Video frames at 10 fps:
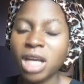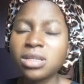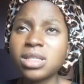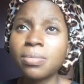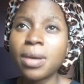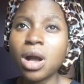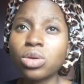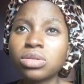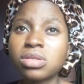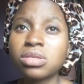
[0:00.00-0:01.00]
It's
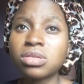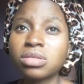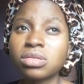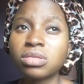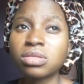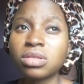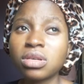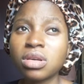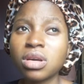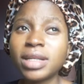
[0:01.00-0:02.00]
about
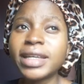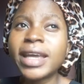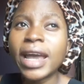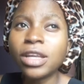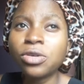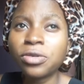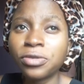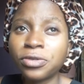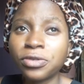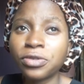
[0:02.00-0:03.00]
the kind
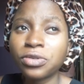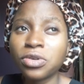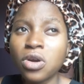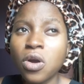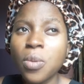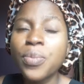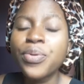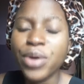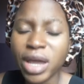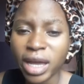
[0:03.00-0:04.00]
of
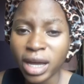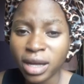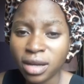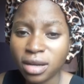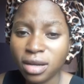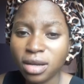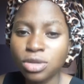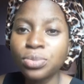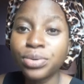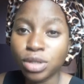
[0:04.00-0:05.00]
prayer
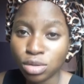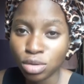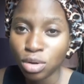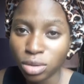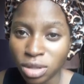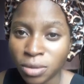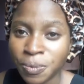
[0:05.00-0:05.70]
you pray to God.